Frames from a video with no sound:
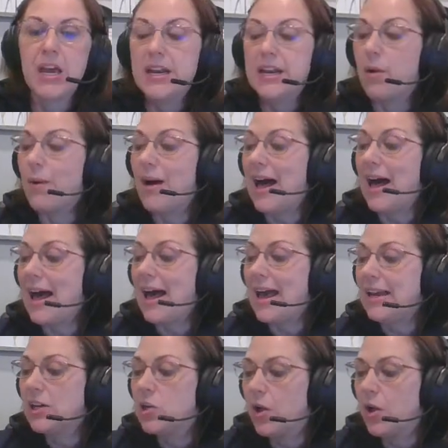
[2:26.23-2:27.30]
Now, I
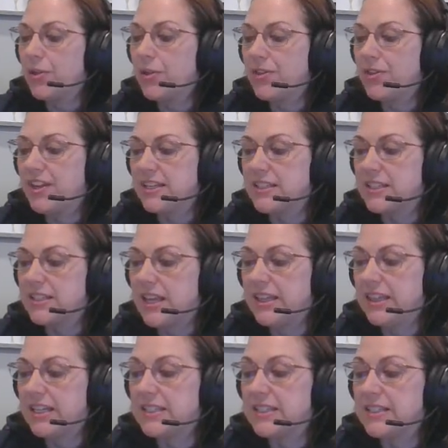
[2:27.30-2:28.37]
call this
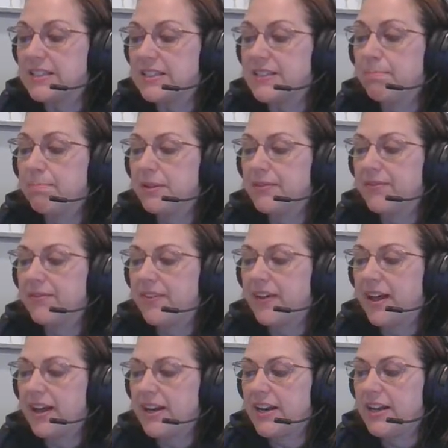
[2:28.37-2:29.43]
the
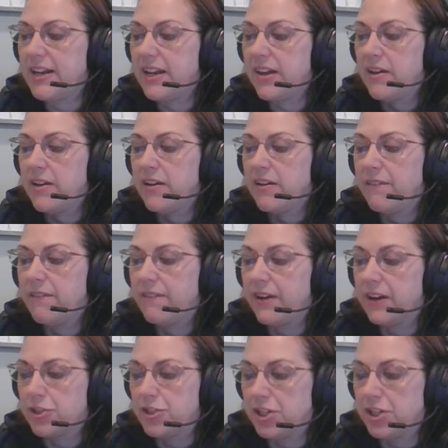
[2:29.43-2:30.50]
simplified
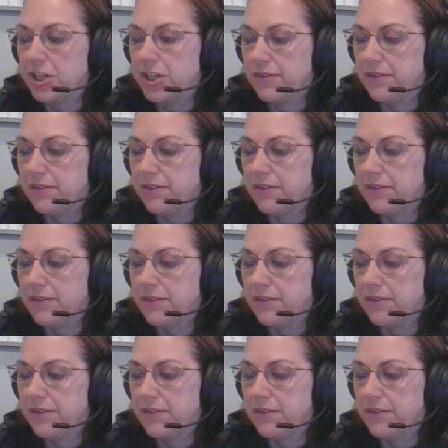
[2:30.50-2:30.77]
function.